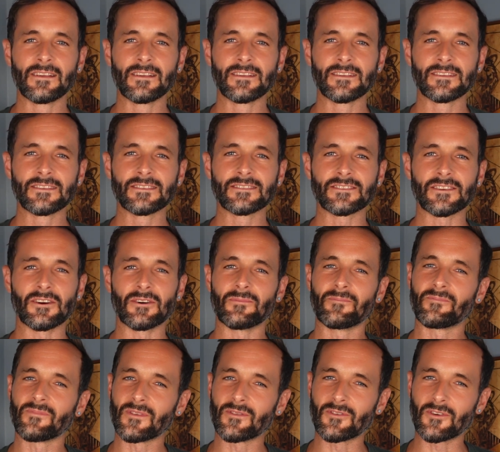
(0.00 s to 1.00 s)
So
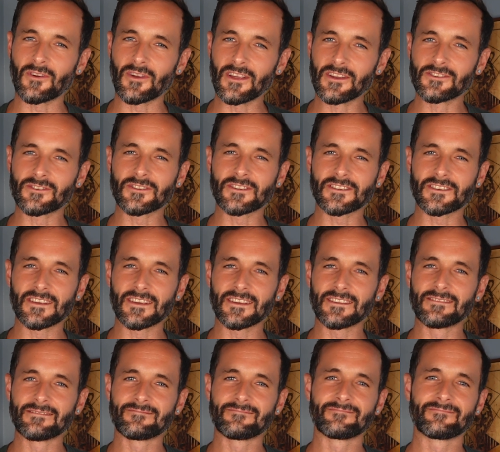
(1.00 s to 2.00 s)
if you're
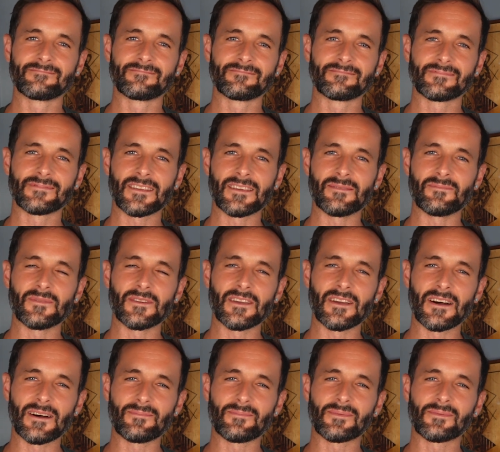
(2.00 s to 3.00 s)
interested, hit me
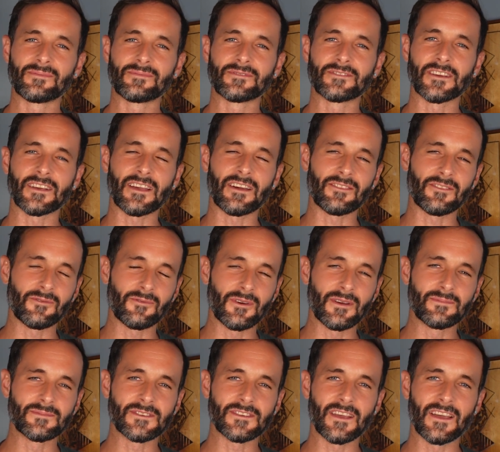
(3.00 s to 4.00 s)
up, check out the
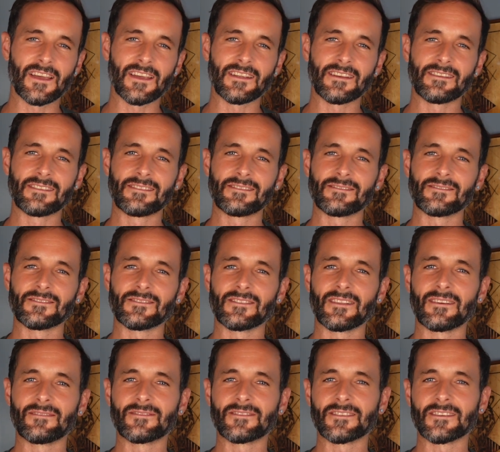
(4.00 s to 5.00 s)
website. I'd
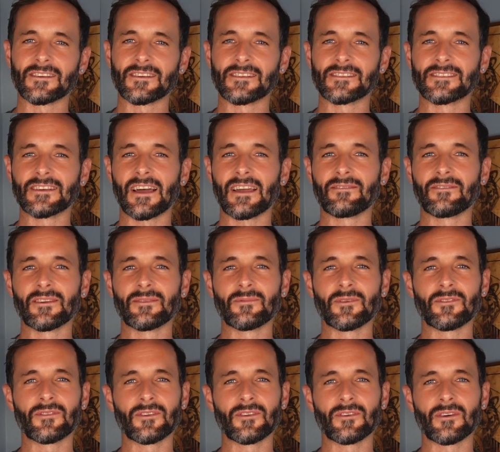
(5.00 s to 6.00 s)
love to dive in
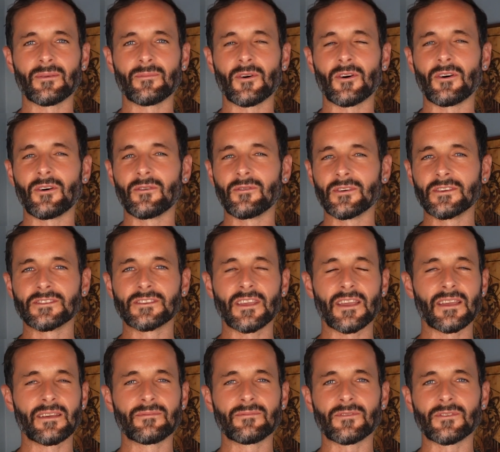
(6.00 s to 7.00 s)
with you. I'm always
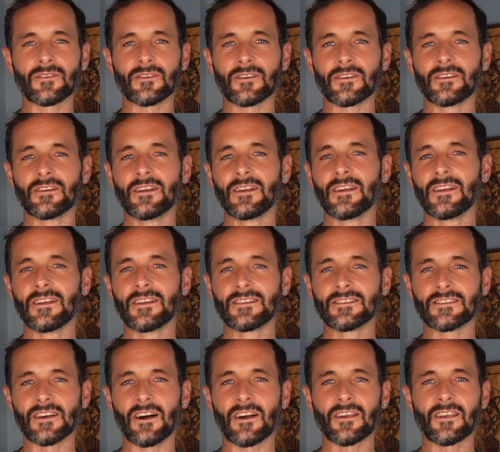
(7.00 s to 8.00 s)
game for
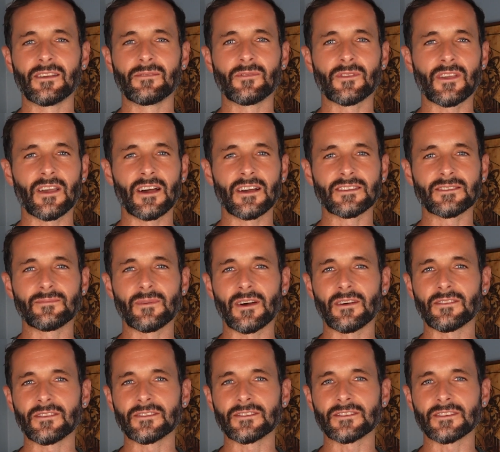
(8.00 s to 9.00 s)
talking with guys
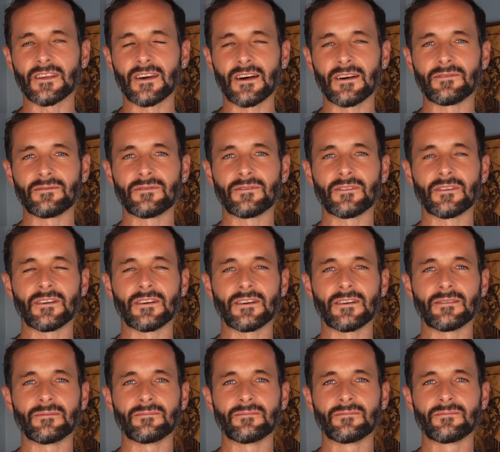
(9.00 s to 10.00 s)
about this stuff
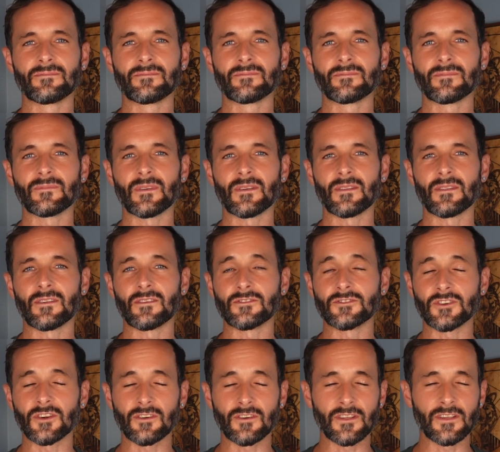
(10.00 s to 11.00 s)
and their
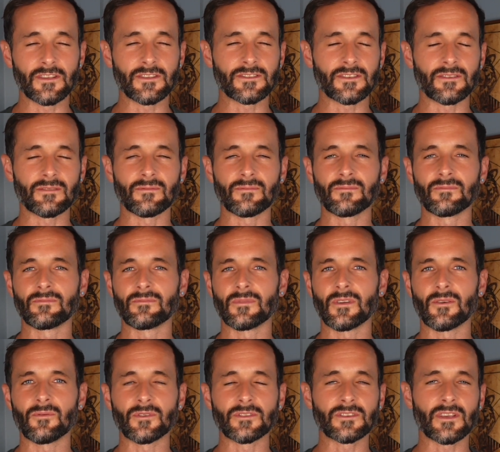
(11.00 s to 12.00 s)
journeys and
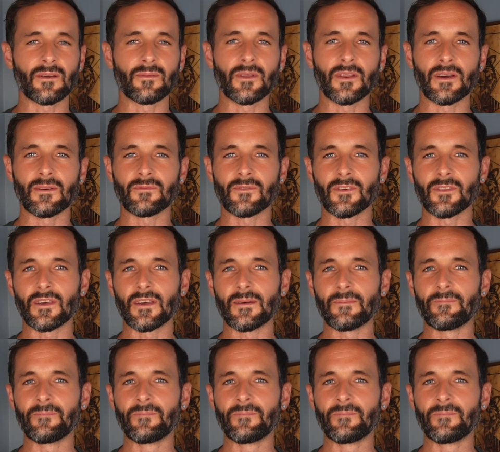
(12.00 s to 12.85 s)
what's coming up for them.